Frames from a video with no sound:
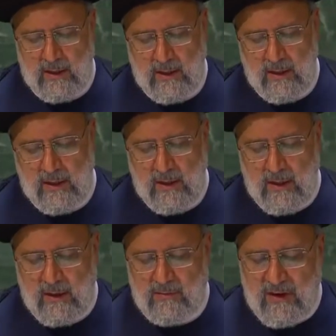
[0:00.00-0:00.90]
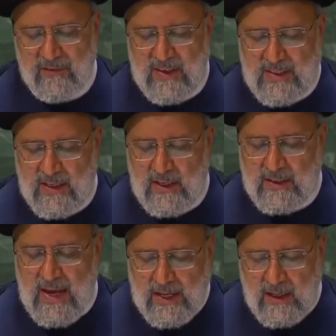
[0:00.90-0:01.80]
The family
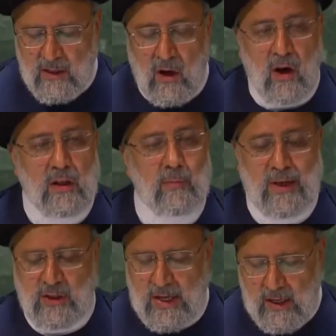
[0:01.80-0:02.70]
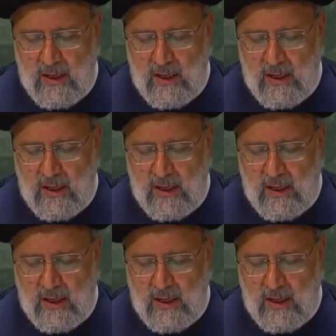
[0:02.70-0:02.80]
is the most